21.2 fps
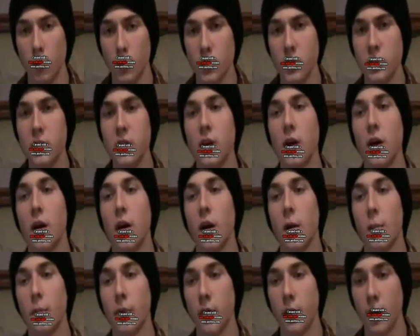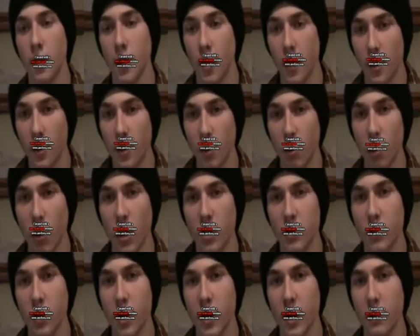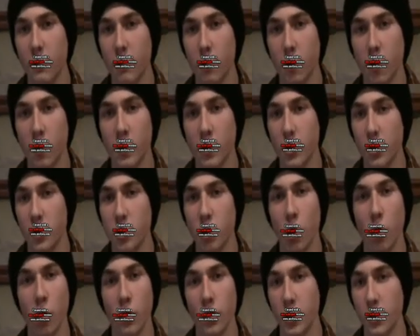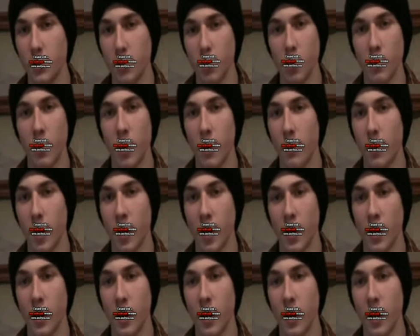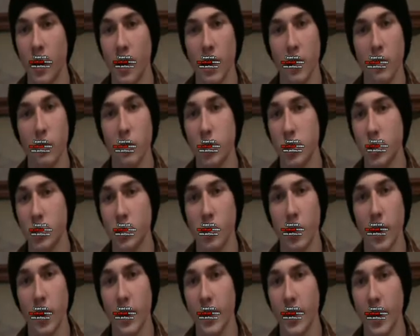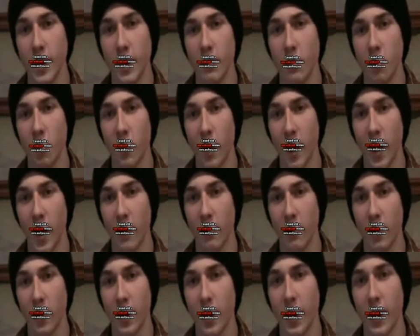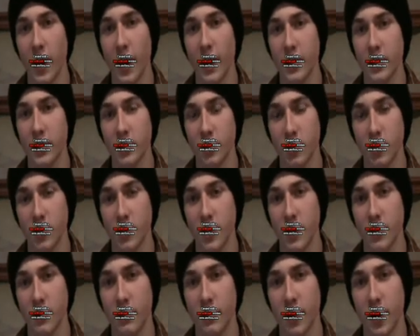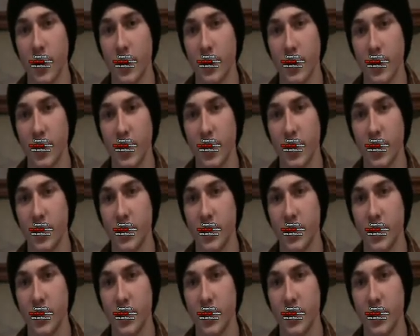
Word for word: what's up? The quadratic formula totally blew my mind. It was just what I needed for my everyday x-intercept finding